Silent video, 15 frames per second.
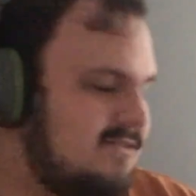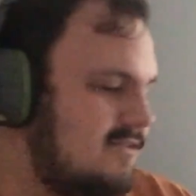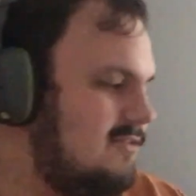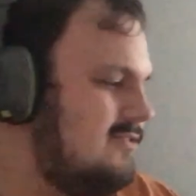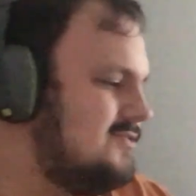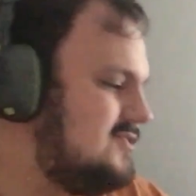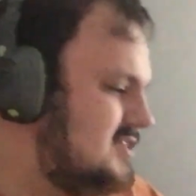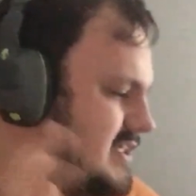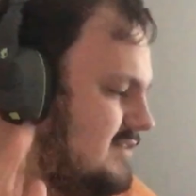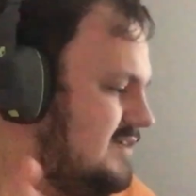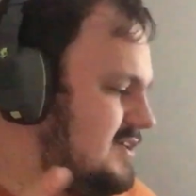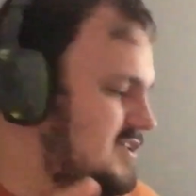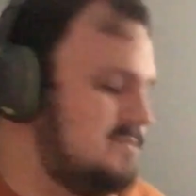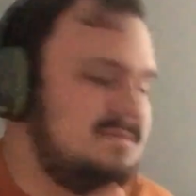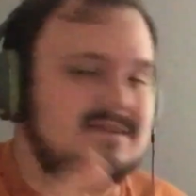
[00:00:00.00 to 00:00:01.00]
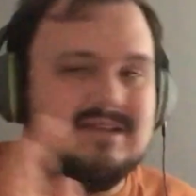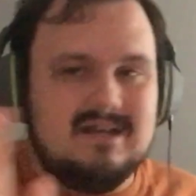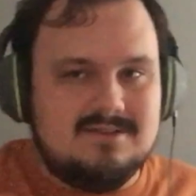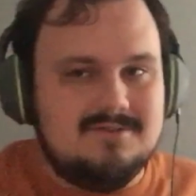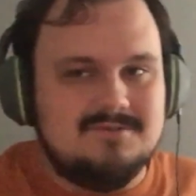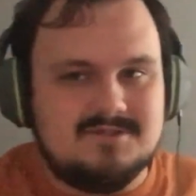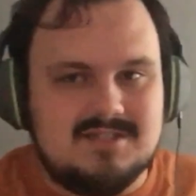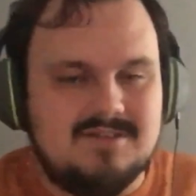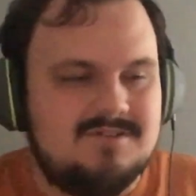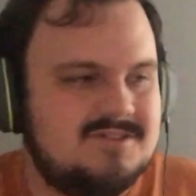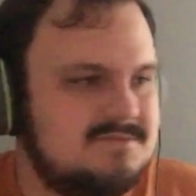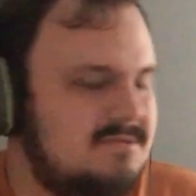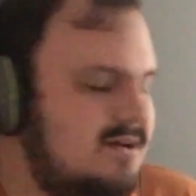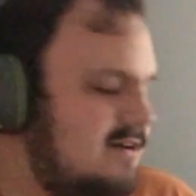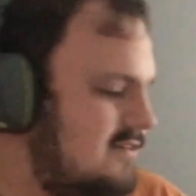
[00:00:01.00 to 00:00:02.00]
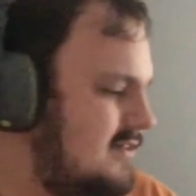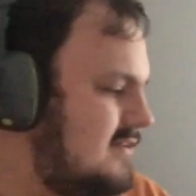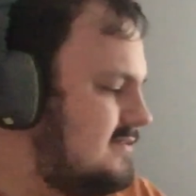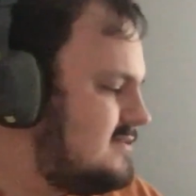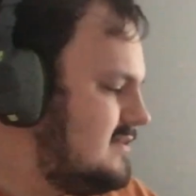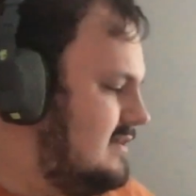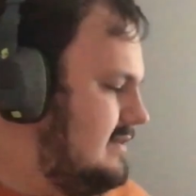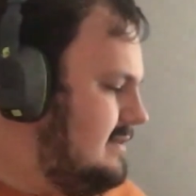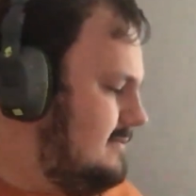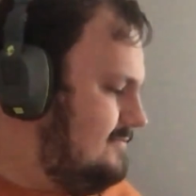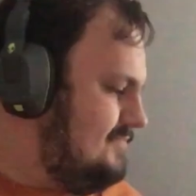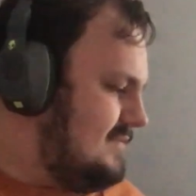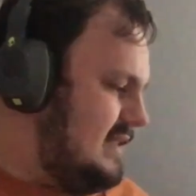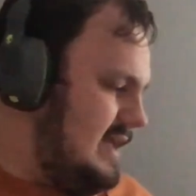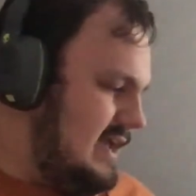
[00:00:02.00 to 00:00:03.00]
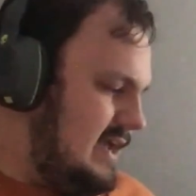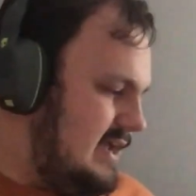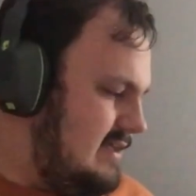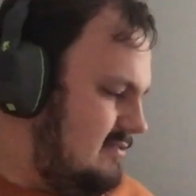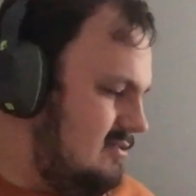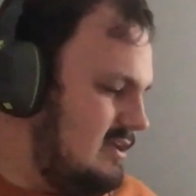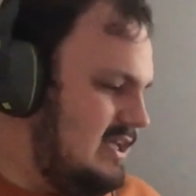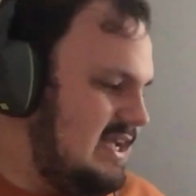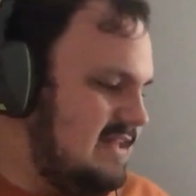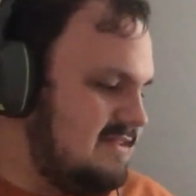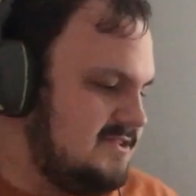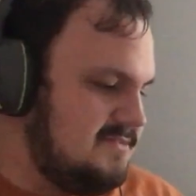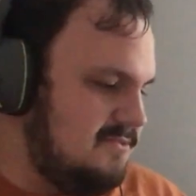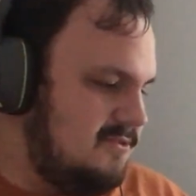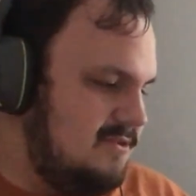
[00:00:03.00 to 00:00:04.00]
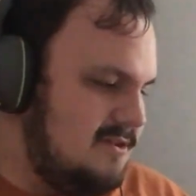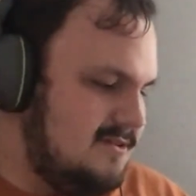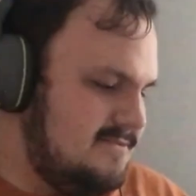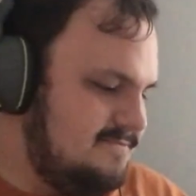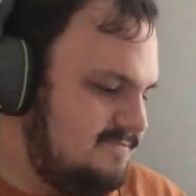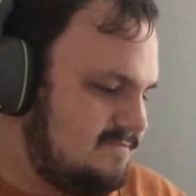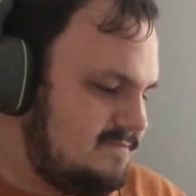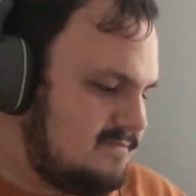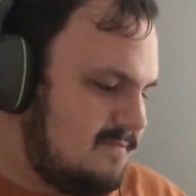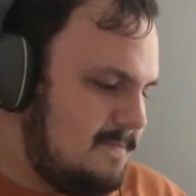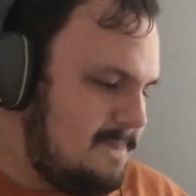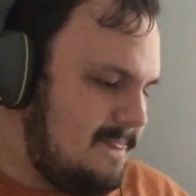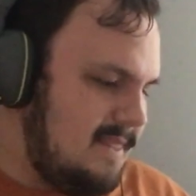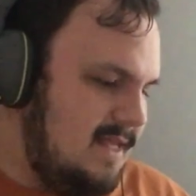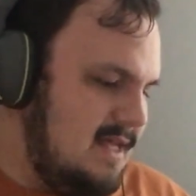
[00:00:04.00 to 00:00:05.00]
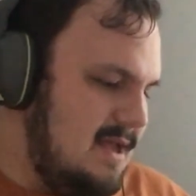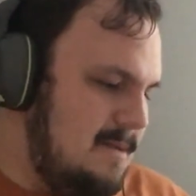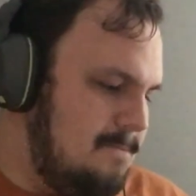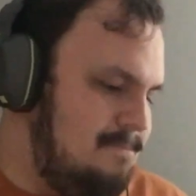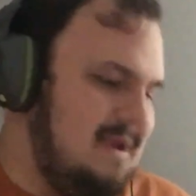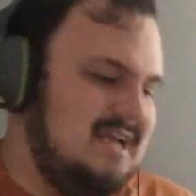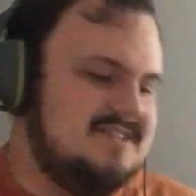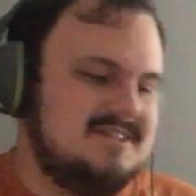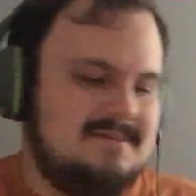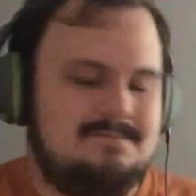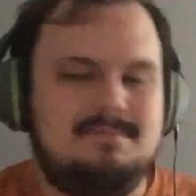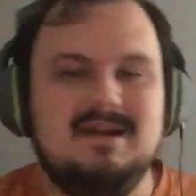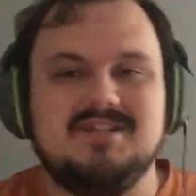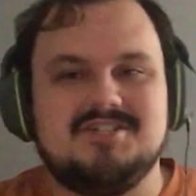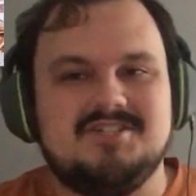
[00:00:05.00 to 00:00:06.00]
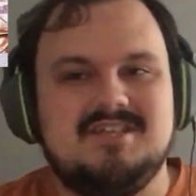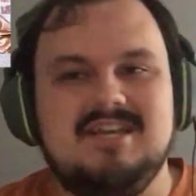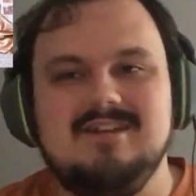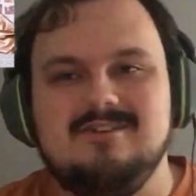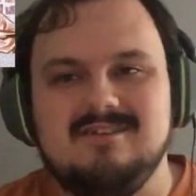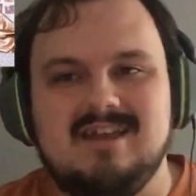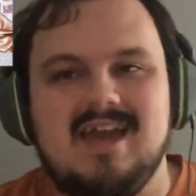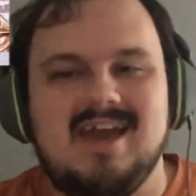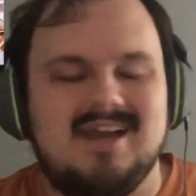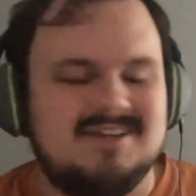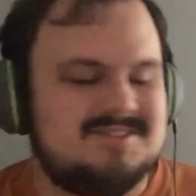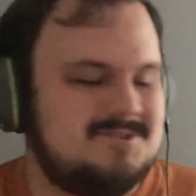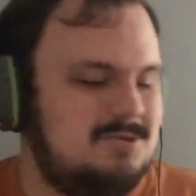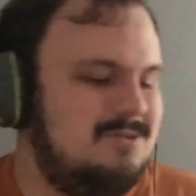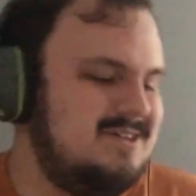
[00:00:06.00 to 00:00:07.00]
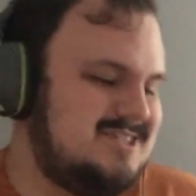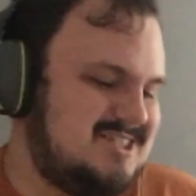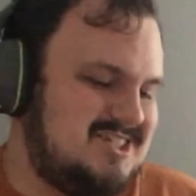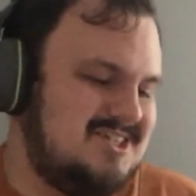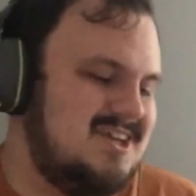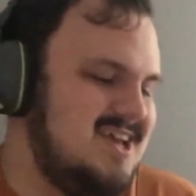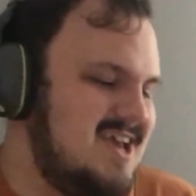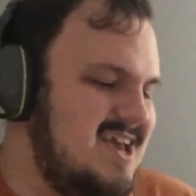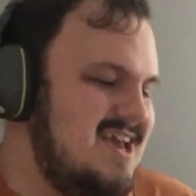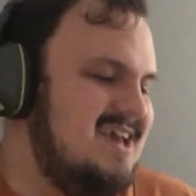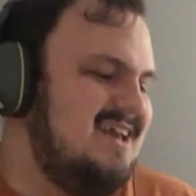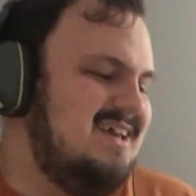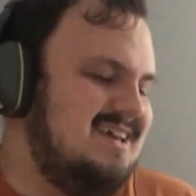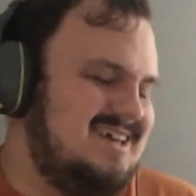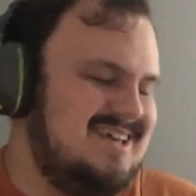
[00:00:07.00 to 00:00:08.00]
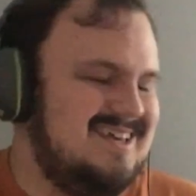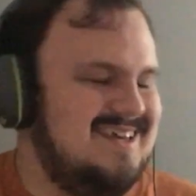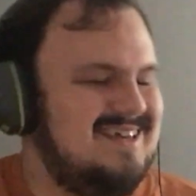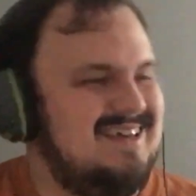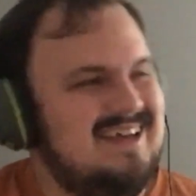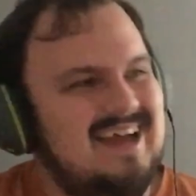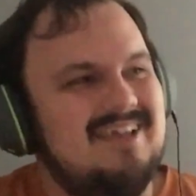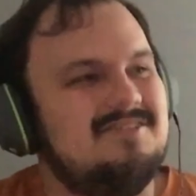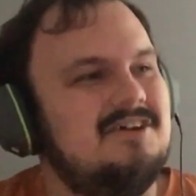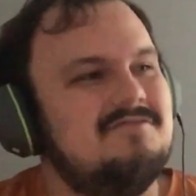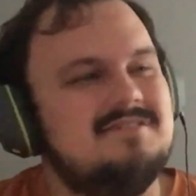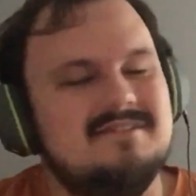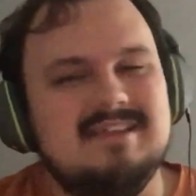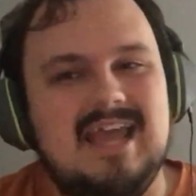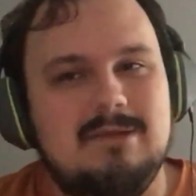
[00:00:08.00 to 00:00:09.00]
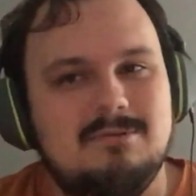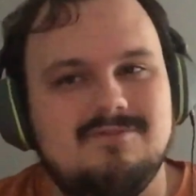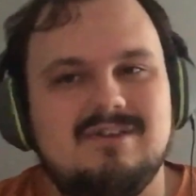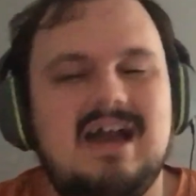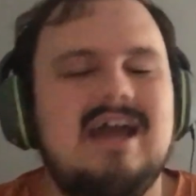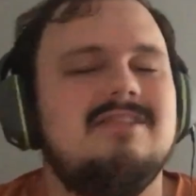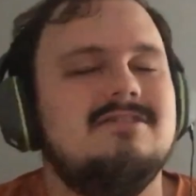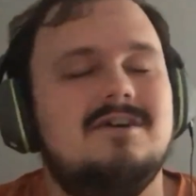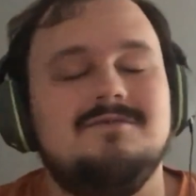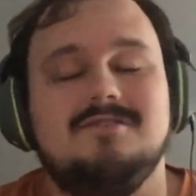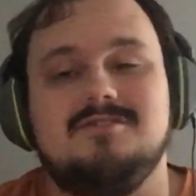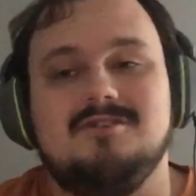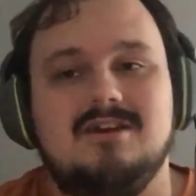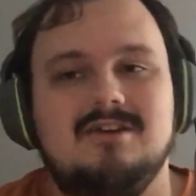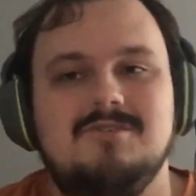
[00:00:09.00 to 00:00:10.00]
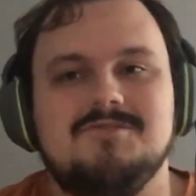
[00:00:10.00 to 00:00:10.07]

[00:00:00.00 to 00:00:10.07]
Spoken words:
the whole serious but not too serious part of things. And looking at this more, Basic Bitch Tear Gas, which, I love the name of it. I love the titles